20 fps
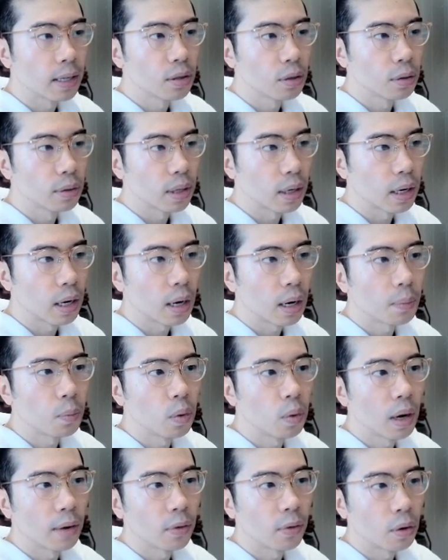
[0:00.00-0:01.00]
So the cup,
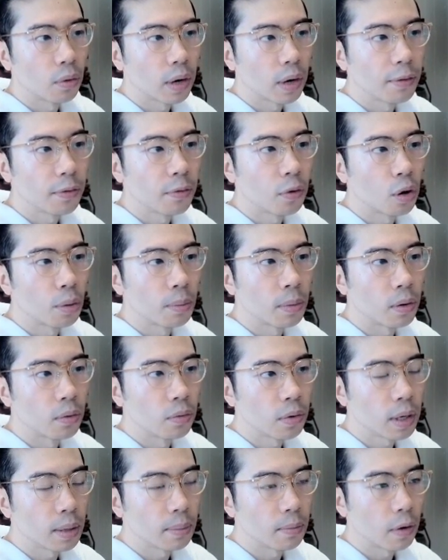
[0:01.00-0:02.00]
we have already formed a
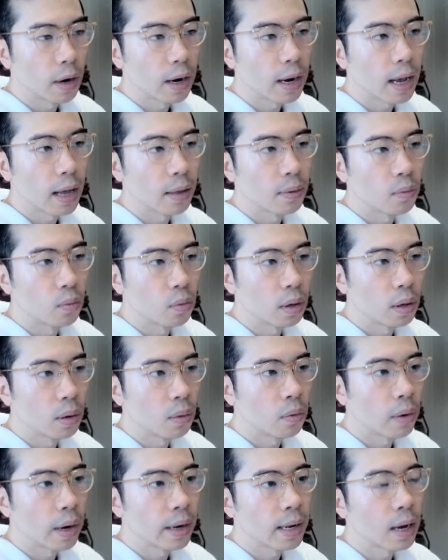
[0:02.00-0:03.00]
rim, right? And
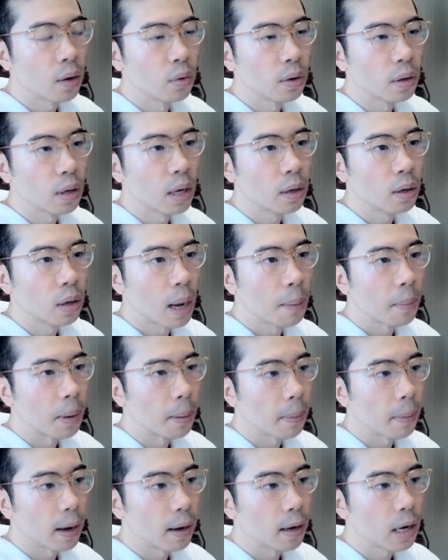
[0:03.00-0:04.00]
right now, we're
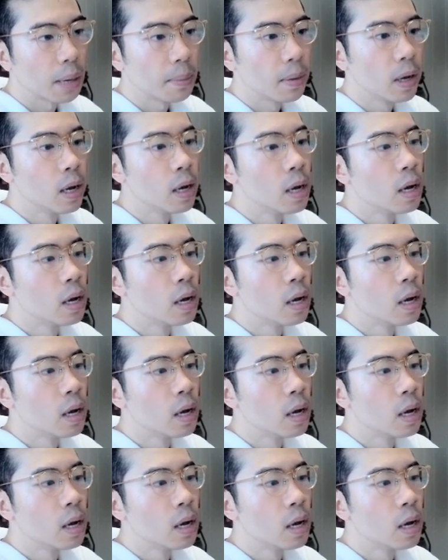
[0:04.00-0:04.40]
coming back up.